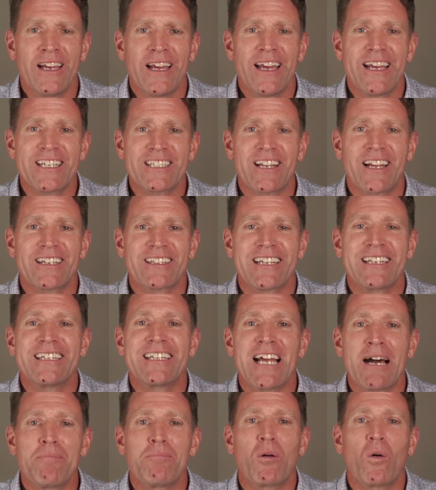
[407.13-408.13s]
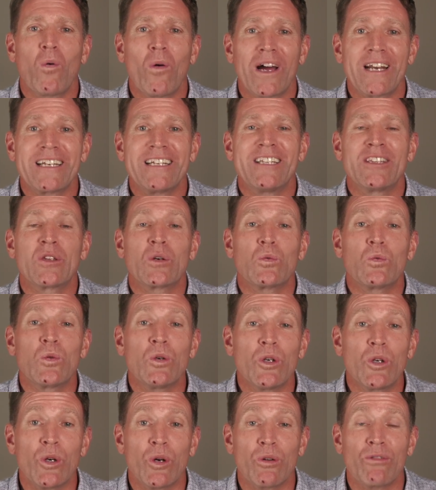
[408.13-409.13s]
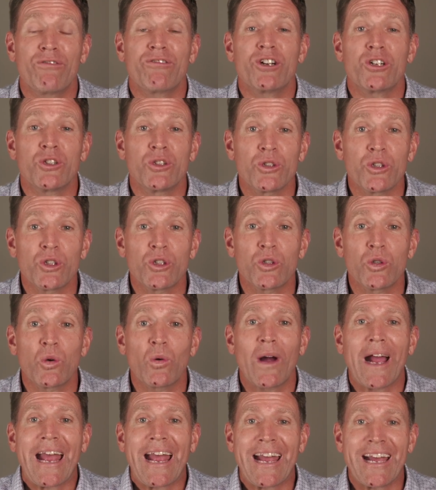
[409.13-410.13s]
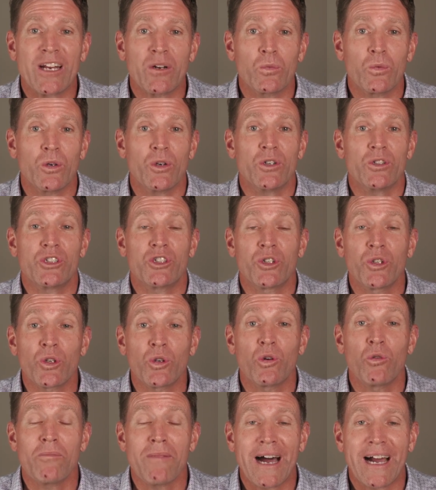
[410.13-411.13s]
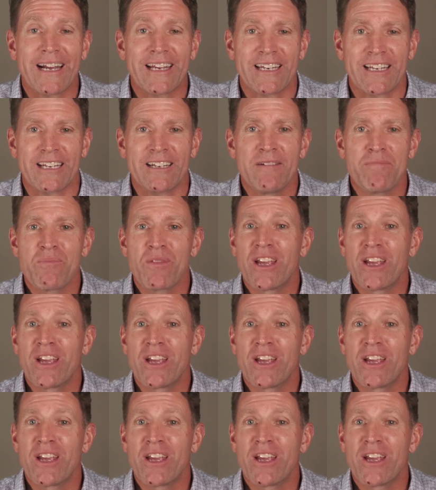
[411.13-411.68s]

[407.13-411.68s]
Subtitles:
He's like the number one in the world for Google AdWords, Google marketing.